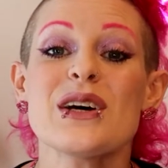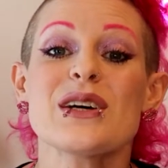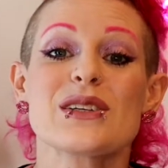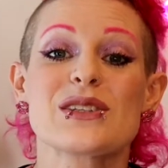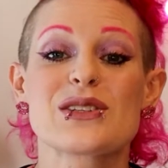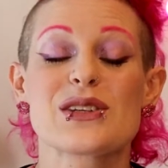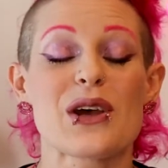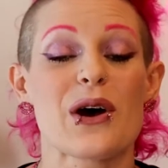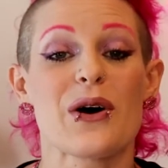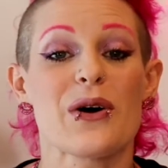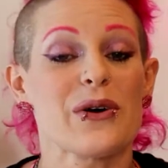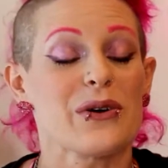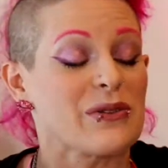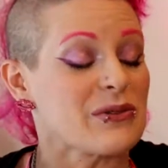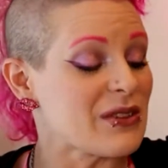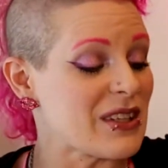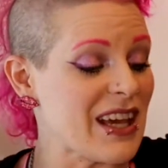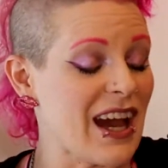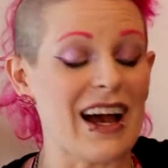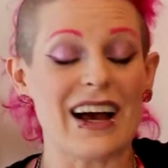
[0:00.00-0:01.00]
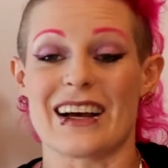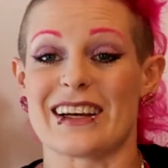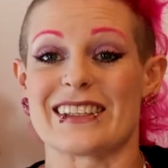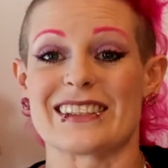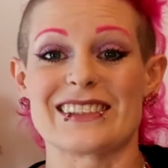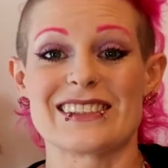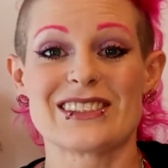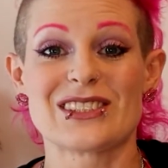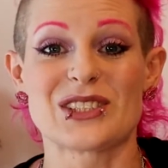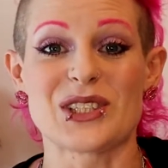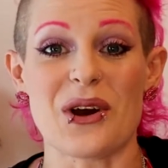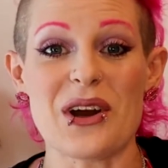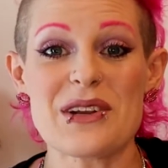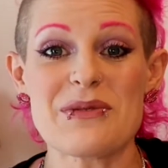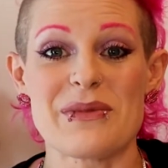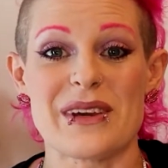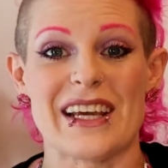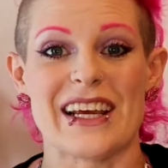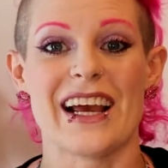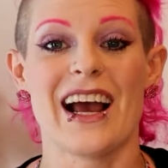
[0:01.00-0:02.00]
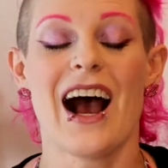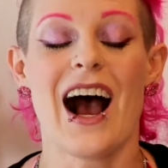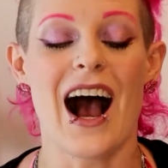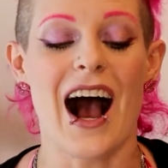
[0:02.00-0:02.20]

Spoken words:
So yeah, join me.